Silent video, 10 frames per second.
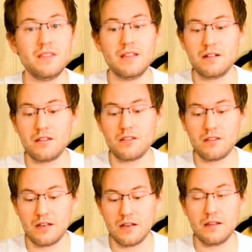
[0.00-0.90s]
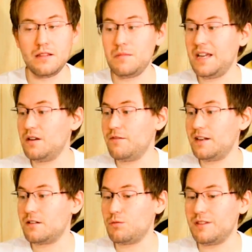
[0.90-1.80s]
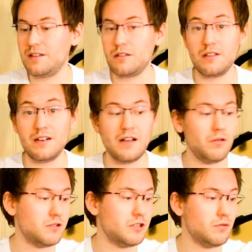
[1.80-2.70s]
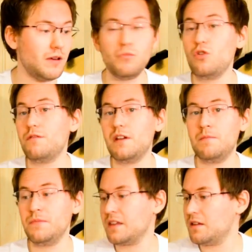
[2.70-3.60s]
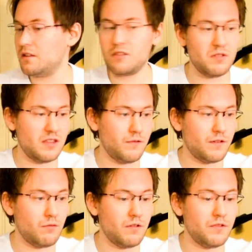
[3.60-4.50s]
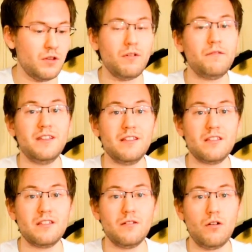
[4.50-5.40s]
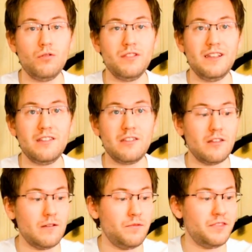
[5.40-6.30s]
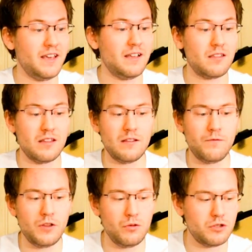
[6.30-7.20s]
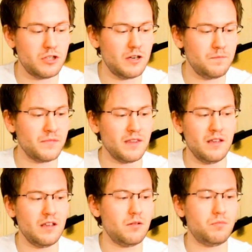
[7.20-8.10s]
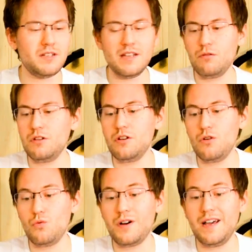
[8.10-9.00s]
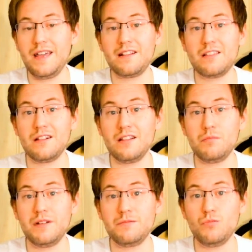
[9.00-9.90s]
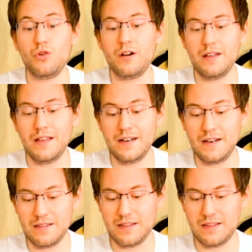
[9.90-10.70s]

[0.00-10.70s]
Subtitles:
That's the main event with this, and I will do a more of a specific review of all these things in the future, but now you know why it's a little bit more in